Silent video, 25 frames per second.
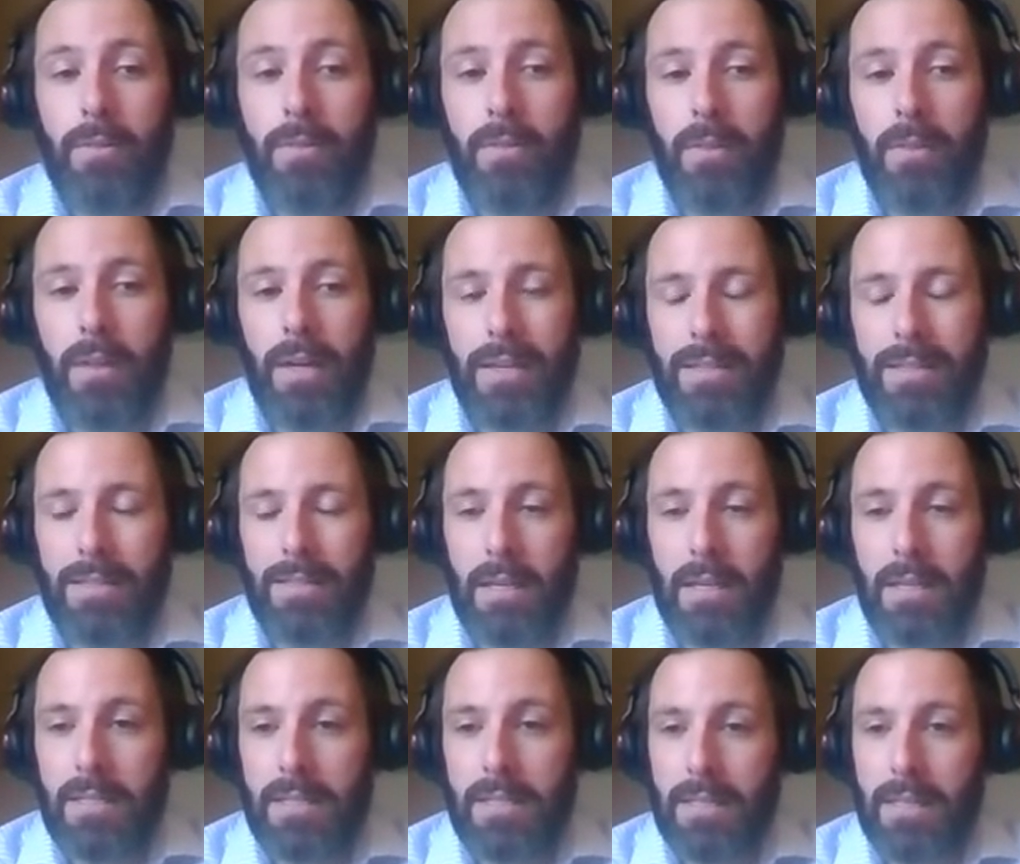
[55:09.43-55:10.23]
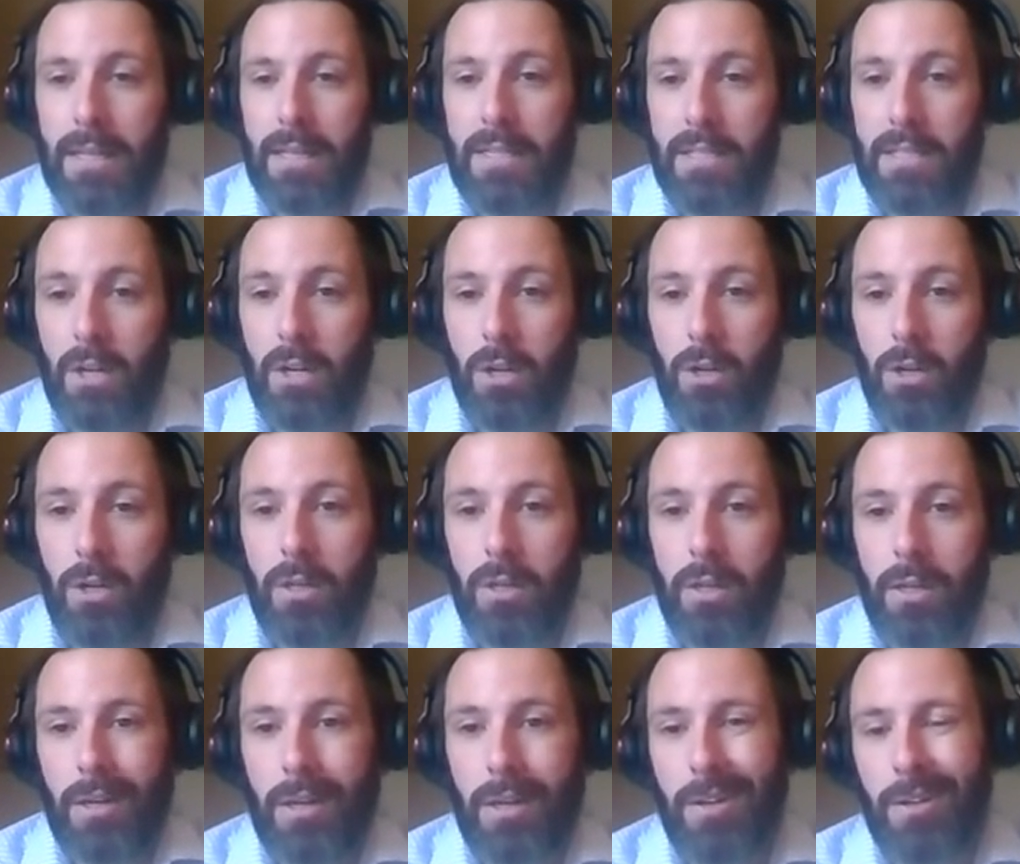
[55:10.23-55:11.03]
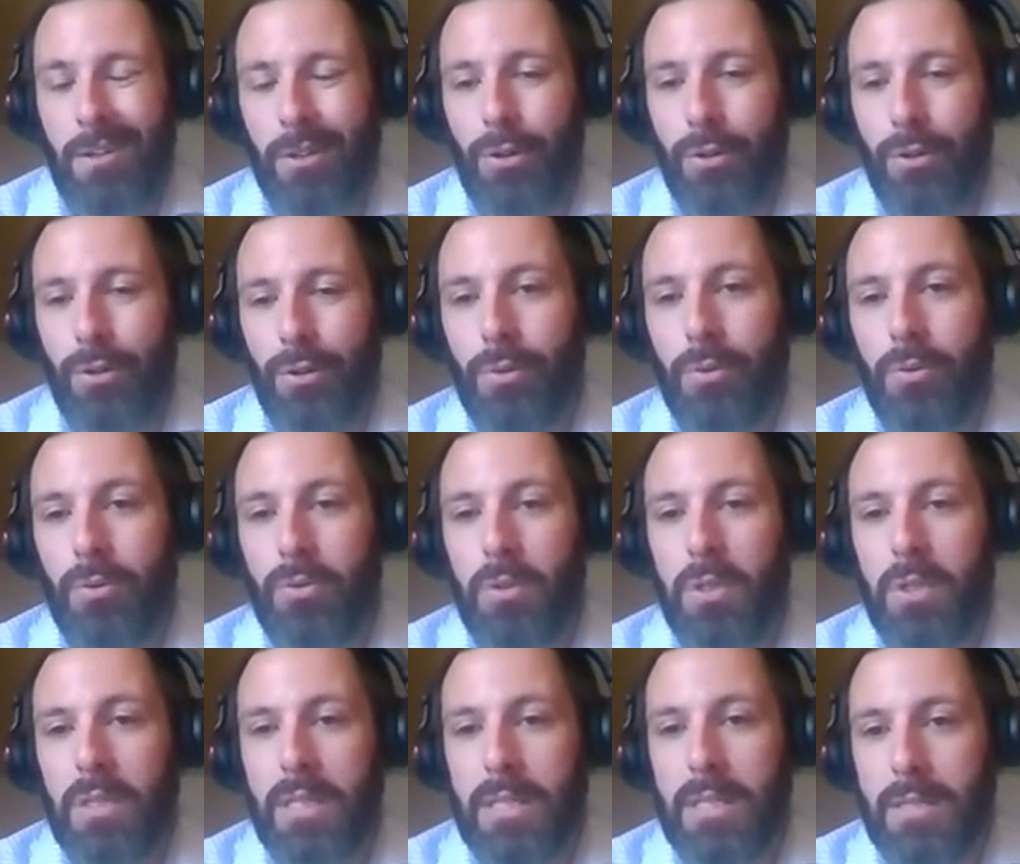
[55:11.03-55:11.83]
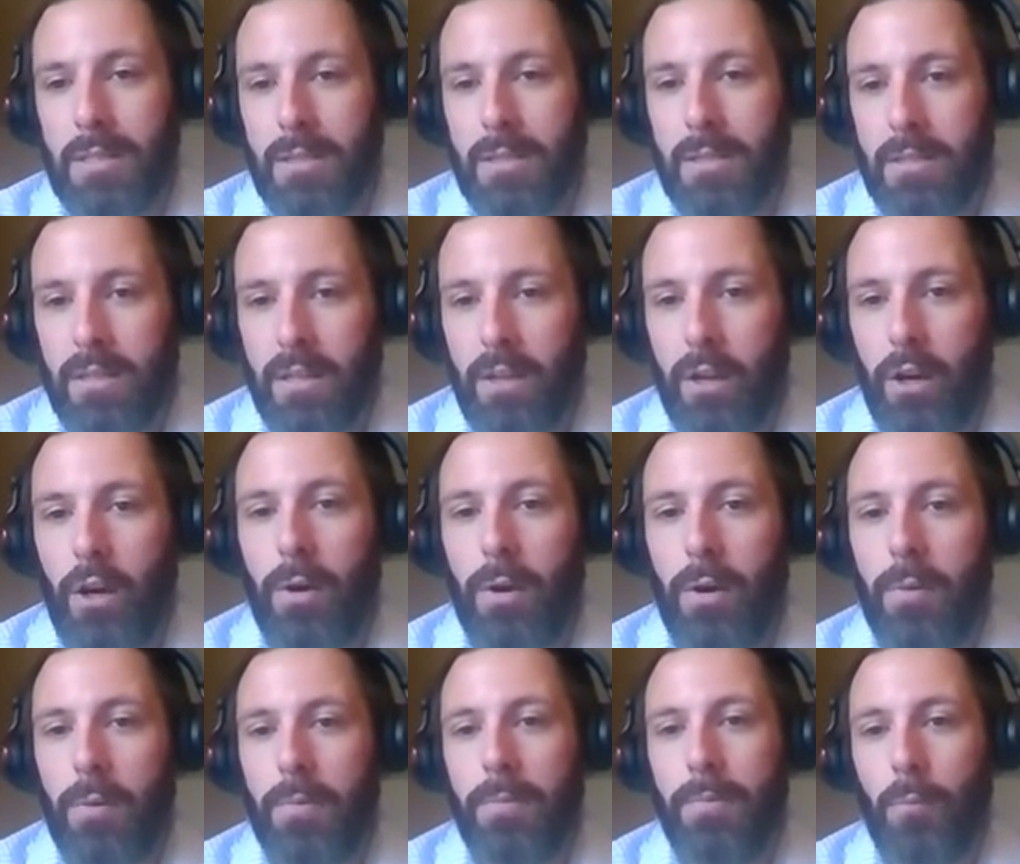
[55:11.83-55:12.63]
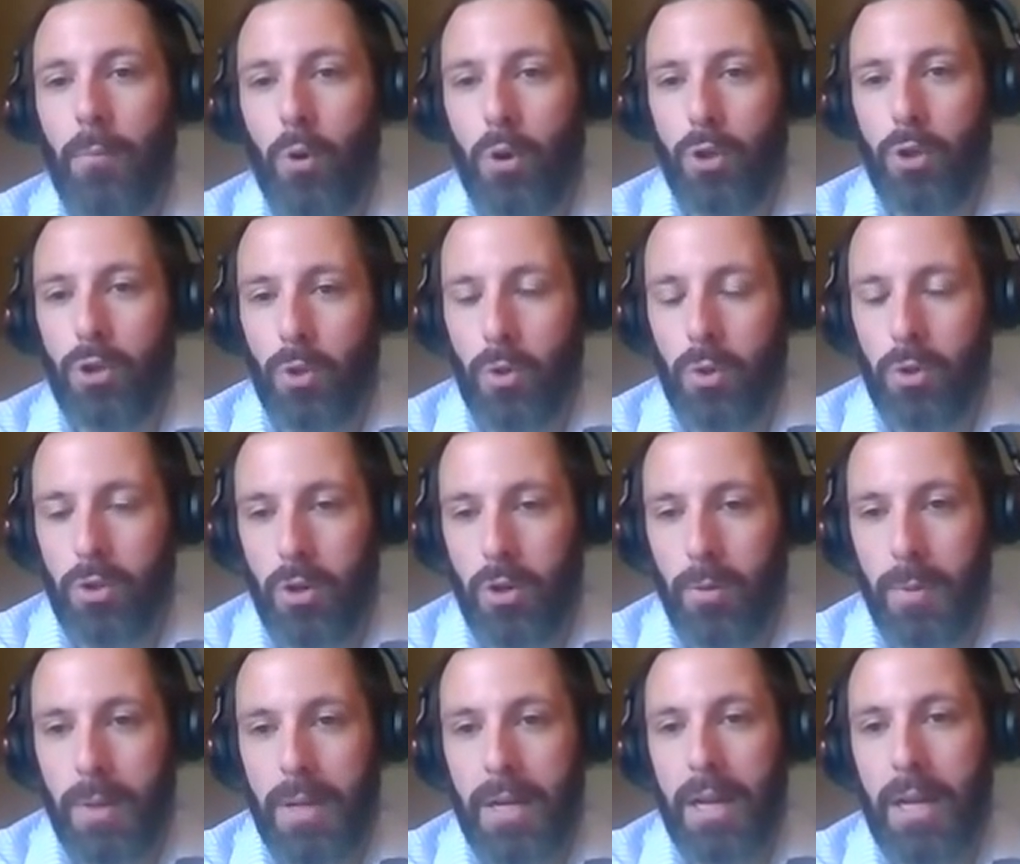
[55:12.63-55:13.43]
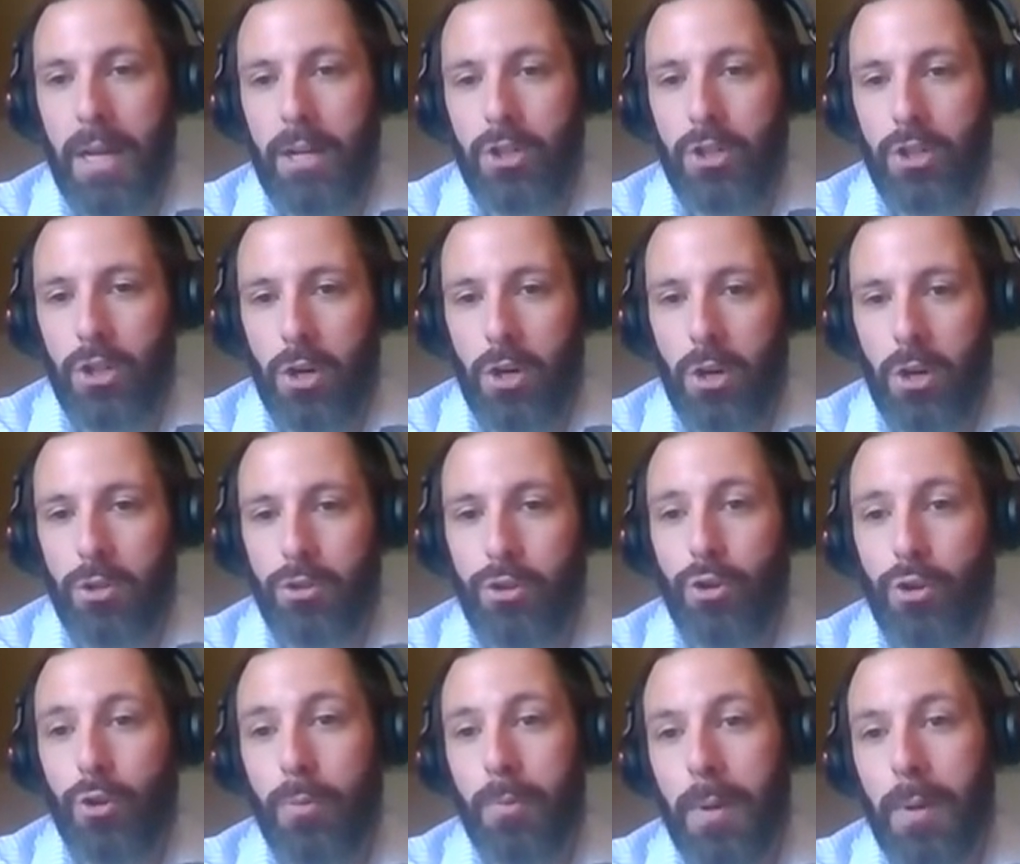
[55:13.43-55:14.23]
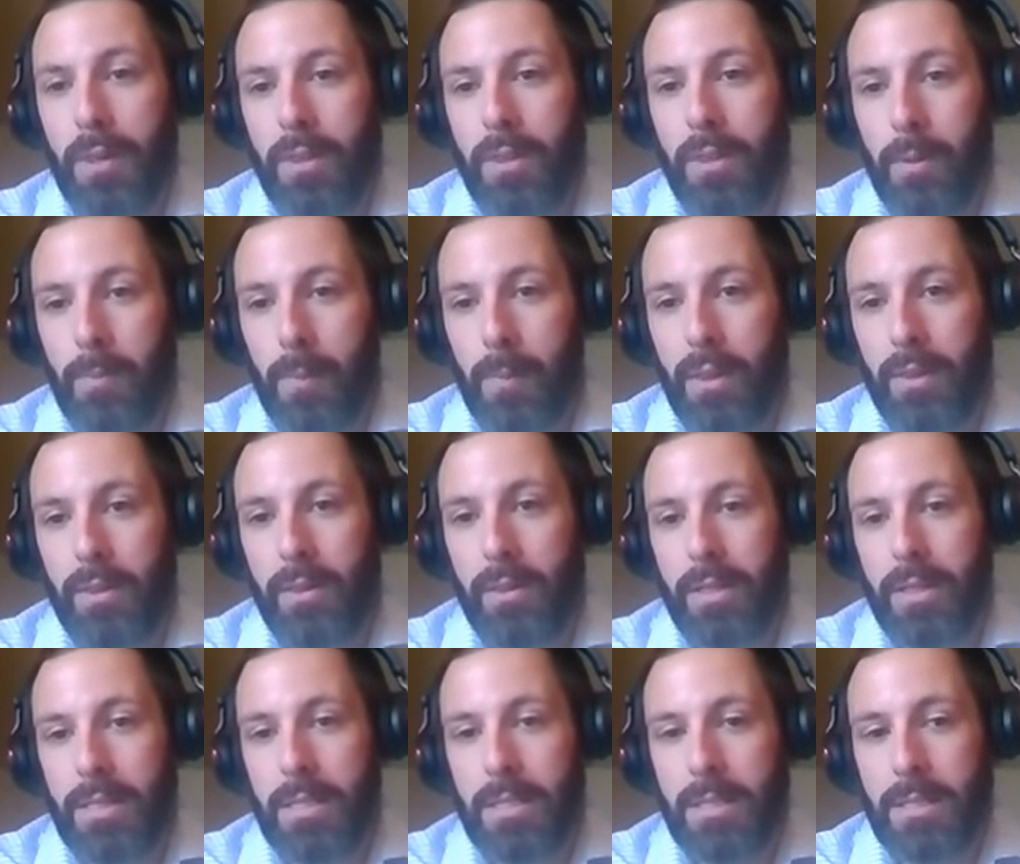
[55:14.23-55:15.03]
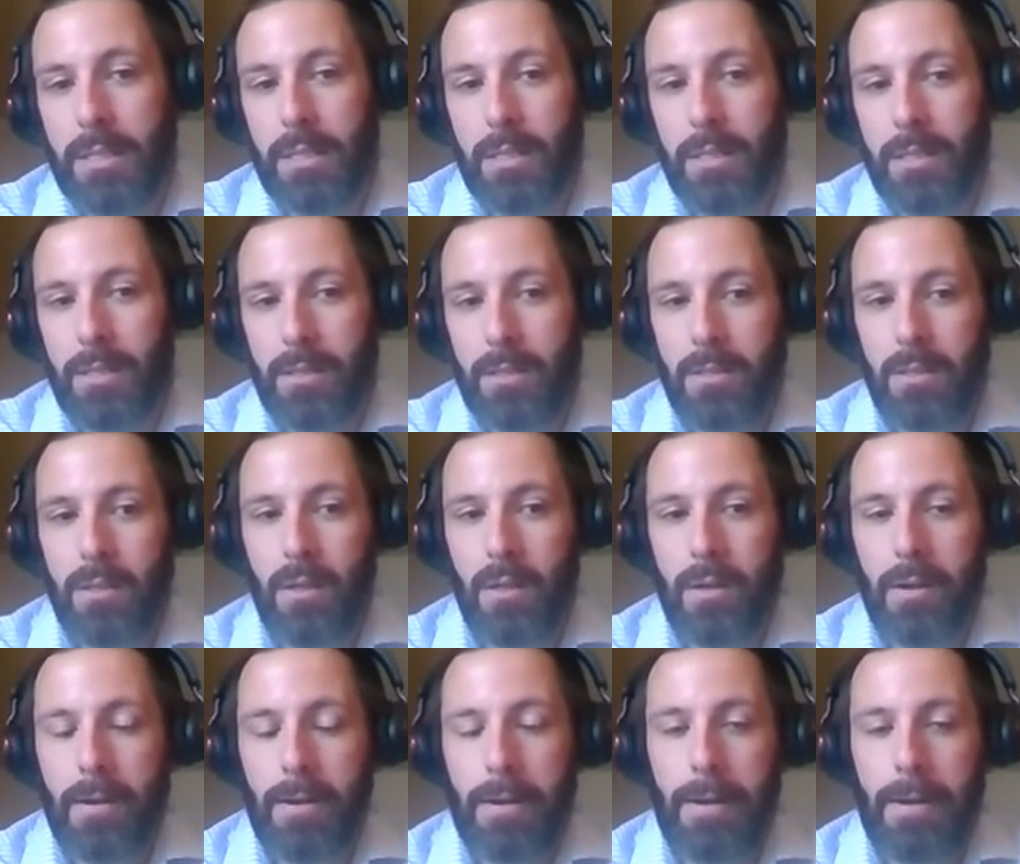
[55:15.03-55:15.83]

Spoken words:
that doesn't necessarily include leases that are more short-term in nature, true month-to-month leases,